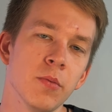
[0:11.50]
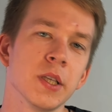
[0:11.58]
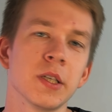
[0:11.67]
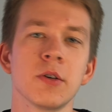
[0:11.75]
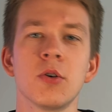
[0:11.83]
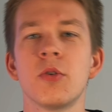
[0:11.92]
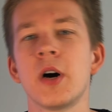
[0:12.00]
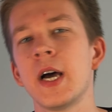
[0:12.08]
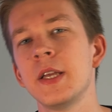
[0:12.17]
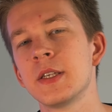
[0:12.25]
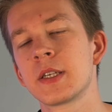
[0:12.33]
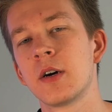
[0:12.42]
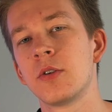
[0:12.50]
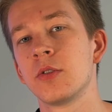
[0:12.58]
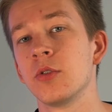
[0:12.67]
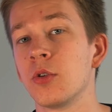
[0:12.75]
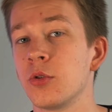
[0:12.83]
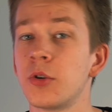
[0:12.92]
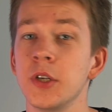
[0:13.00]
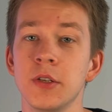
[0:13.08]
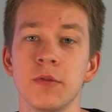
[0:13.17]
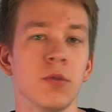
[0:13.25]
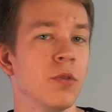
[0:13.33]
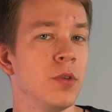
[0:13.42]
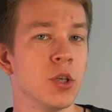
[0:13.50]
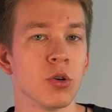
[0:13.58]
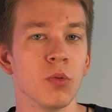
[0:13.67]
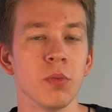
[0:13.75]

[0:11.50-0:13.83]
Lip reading: months ago I discovered authoritative official